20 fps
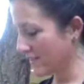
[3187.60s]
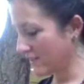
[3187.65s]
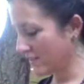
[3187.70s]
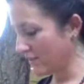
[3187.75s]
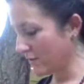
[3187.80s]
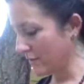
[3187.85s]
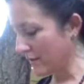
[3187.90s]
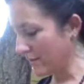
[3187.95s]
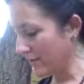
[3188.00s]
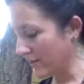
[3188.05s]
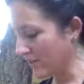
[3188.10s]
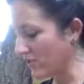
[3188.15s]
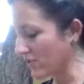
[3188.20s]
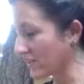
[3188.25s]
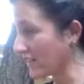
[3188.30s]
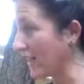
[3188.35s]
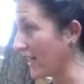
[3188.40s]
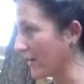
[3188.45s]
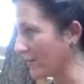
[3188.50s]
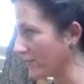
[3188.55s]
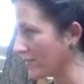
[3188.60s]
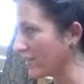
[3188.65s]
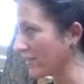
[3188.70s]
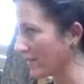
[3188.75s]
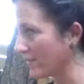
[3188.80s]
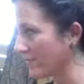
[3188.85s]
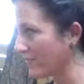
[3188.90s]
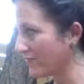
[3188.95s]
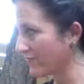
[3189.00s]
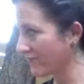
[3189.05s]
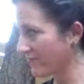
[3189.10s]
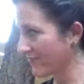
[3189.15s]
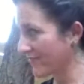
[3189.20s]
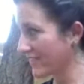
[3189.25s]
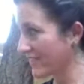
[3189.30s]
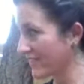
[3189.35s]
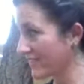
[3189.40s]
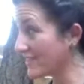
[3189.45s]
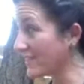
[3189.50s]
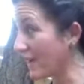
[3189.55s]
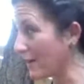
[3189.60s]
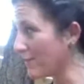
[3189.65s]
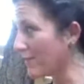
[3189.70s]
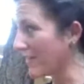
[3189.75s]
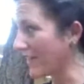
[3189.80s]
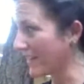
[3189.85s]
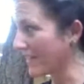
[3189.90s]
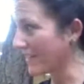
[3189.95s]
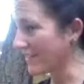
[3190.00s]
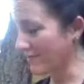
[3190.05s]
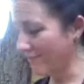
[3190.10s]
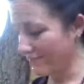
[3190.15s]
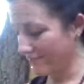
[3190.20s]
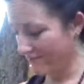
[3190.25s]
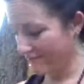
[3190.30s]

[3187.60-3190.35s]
Do you remember? It just came to you. Stop thinking.